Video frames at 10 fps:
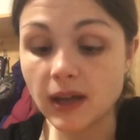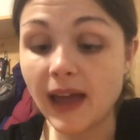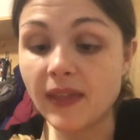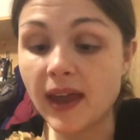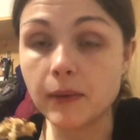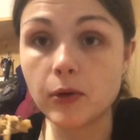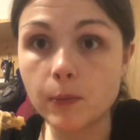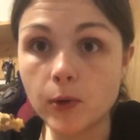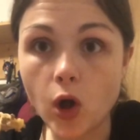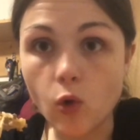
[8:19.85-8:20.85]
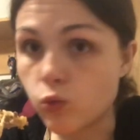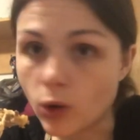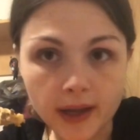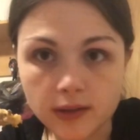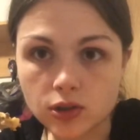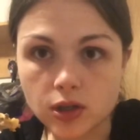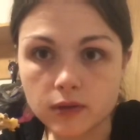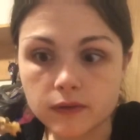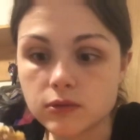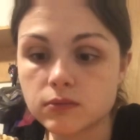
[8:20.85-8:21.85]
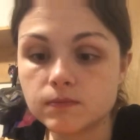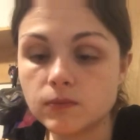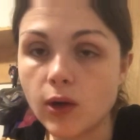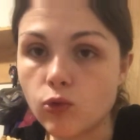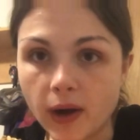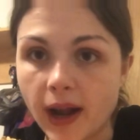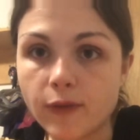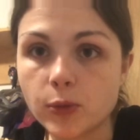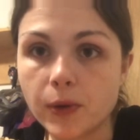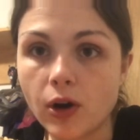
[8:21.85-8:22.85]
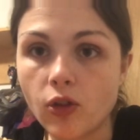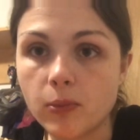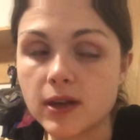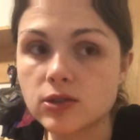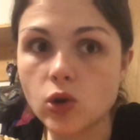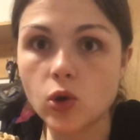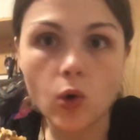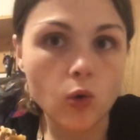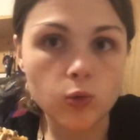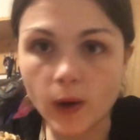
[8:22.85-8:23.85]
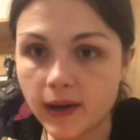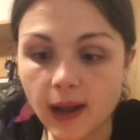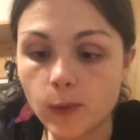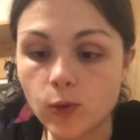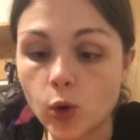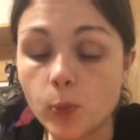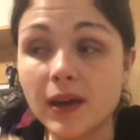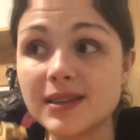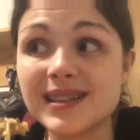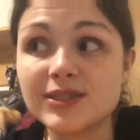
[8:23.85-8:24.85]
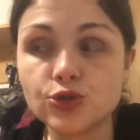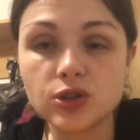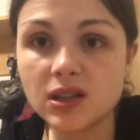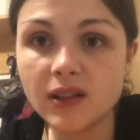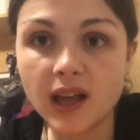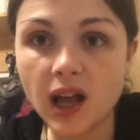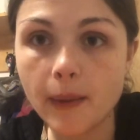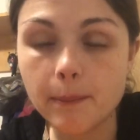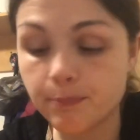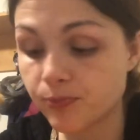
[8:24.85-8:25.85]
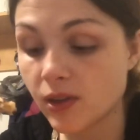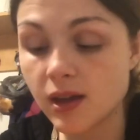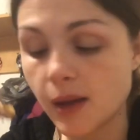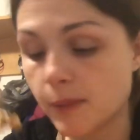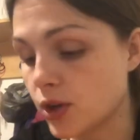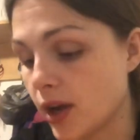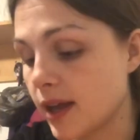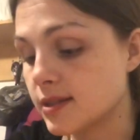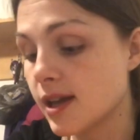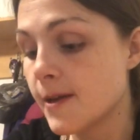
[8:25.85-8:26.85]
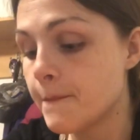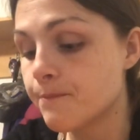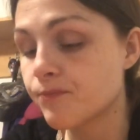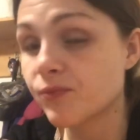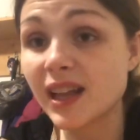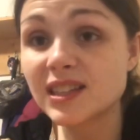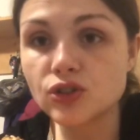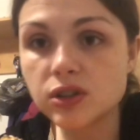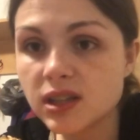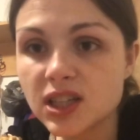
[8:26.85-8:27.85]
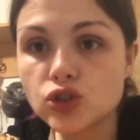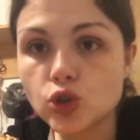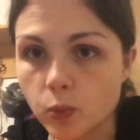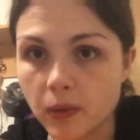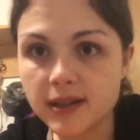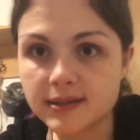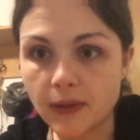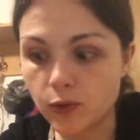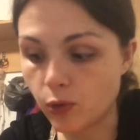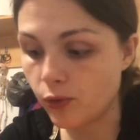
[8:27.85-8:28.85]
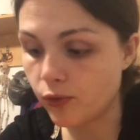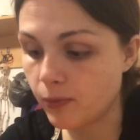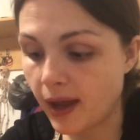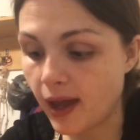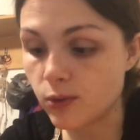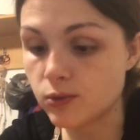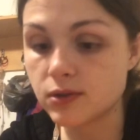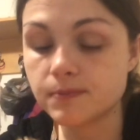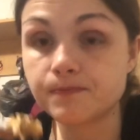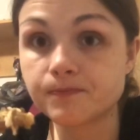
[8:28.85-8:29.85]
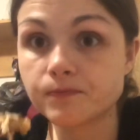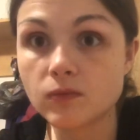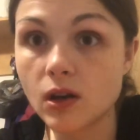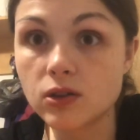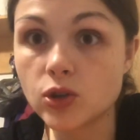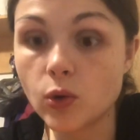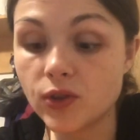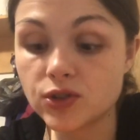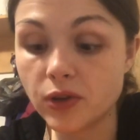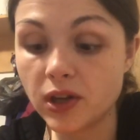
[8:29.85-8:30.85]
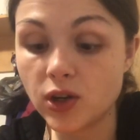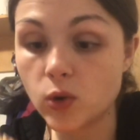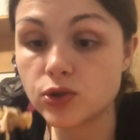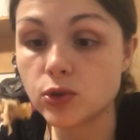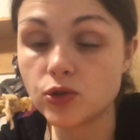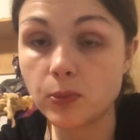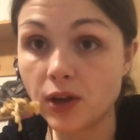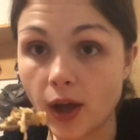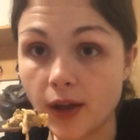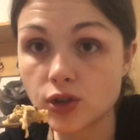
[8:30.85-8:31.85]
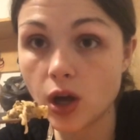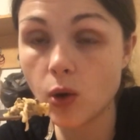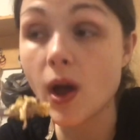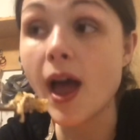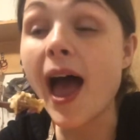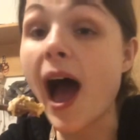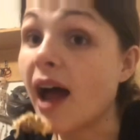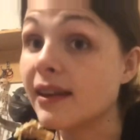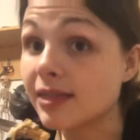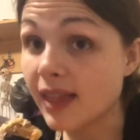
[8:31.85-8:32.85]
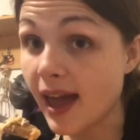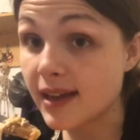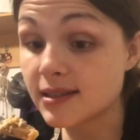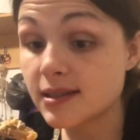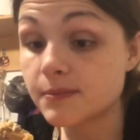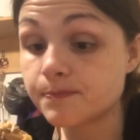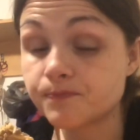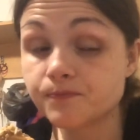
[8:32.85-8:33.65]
and then go right to curves. Like right after I put her on the bus, go right down the road because it's literally like I'm. Um, I'm sorry, guys. It's literally two minutes down the road from my house. So there's really no excuse for me not to go unless